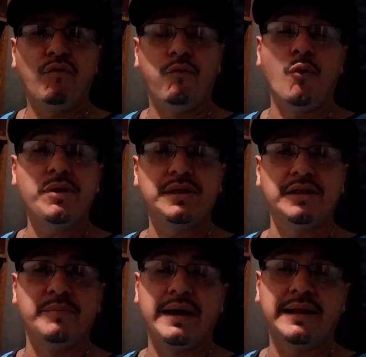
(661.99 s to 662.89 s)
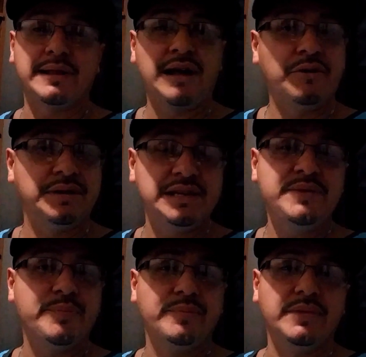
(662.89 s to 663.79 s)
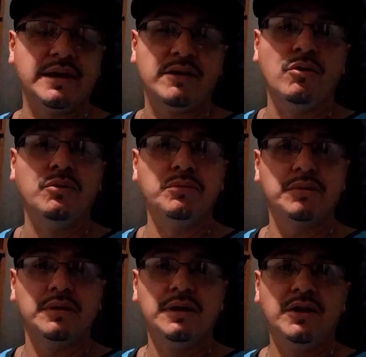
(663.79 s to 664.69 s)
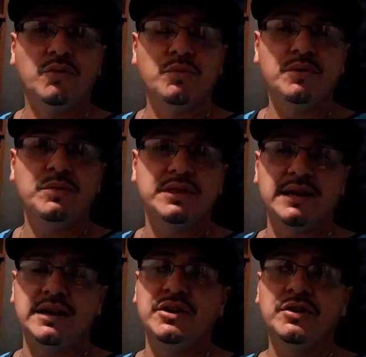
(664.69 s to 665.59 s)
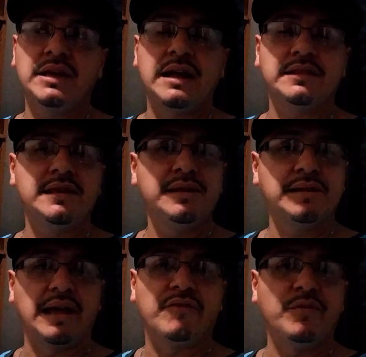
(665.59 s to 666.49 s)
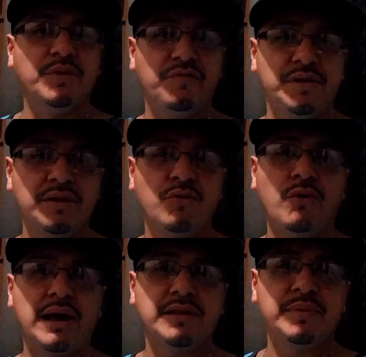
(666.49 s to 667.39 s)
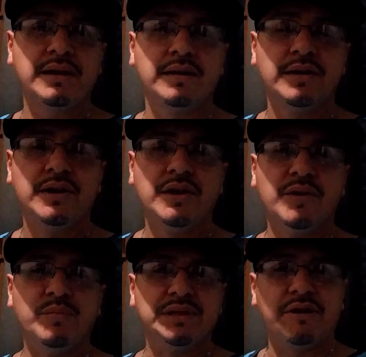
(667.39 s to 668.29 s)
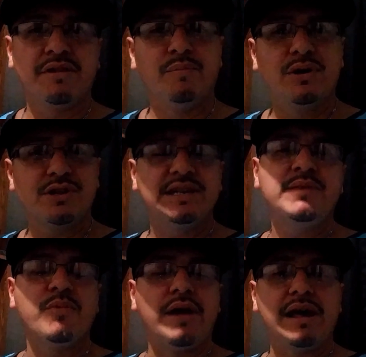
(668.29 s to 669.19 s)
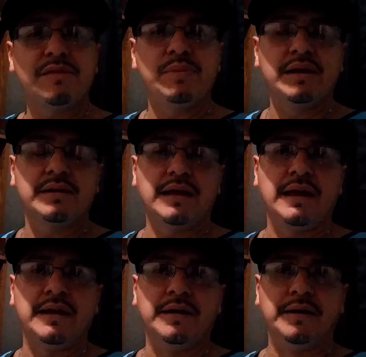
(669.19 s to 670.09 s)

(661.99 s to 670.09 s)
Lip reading: forces, man. That's how deep it goes. We tend to look at things like from the physical aspect, but there's a much deeper aspect, and